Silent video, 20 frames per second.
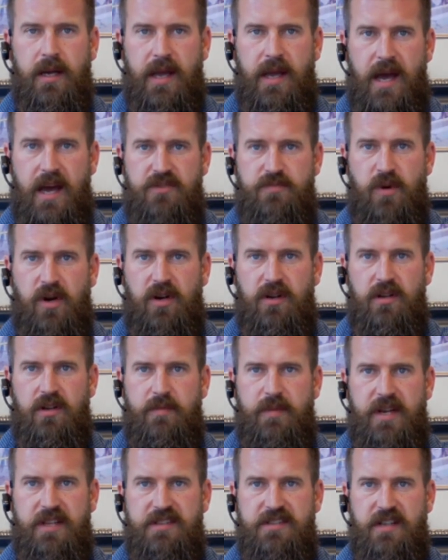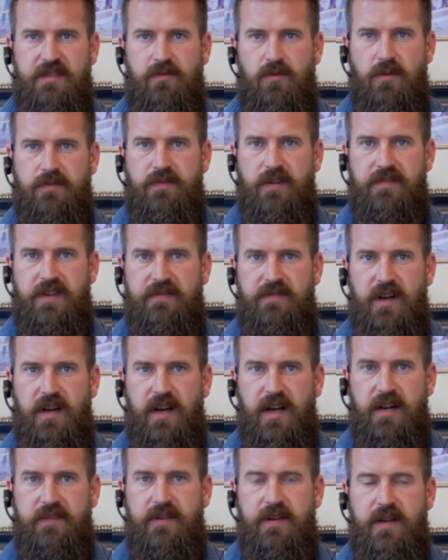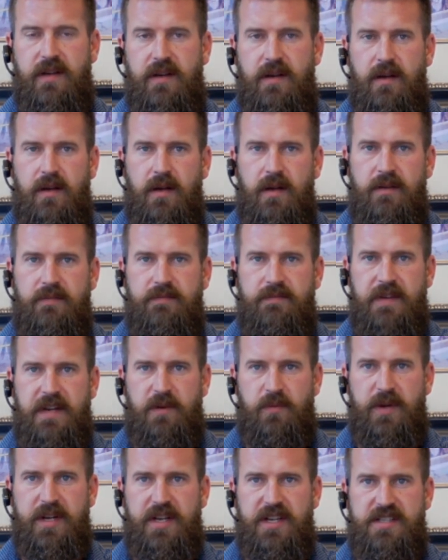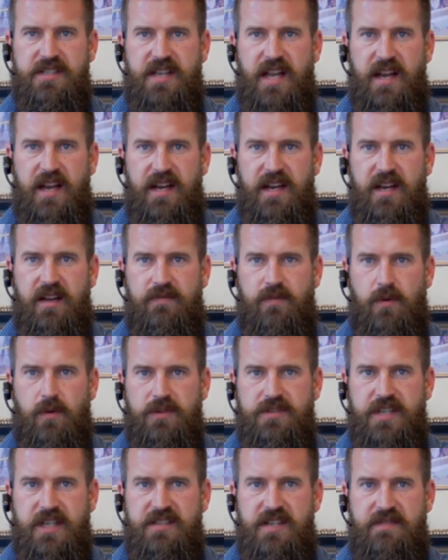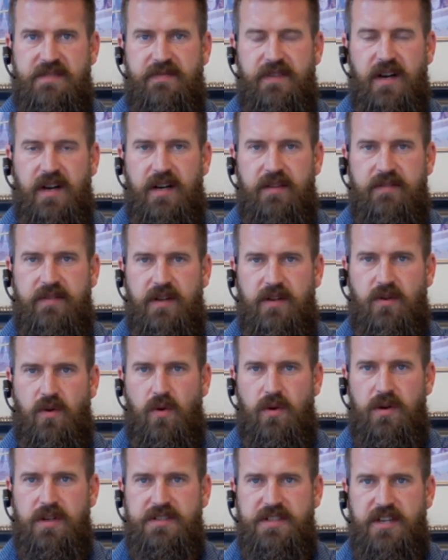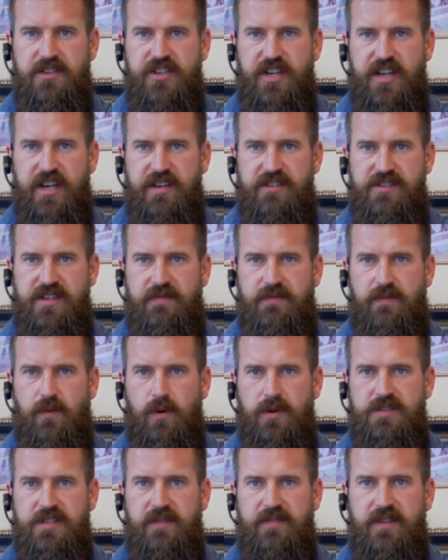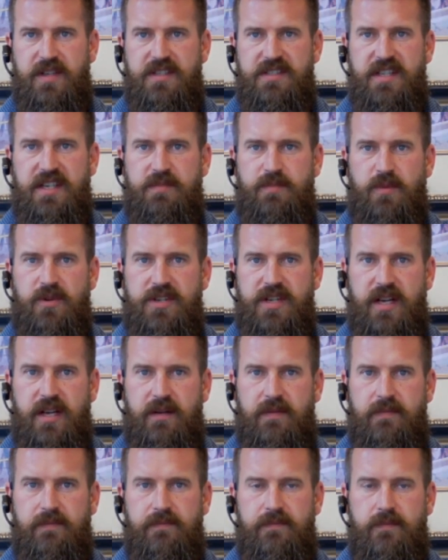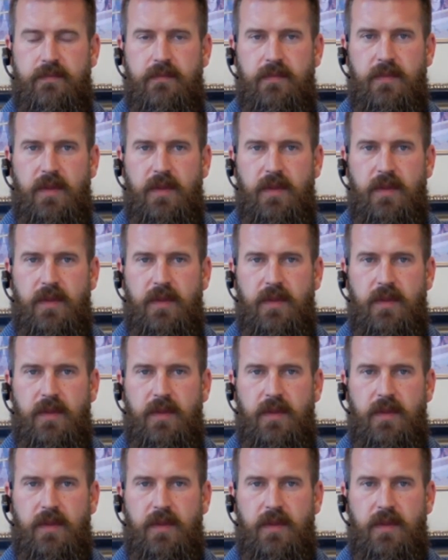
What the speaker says: Cash barley remains at 455, feed wheat is steady at 465, and corn is unchanged at 476 per ton.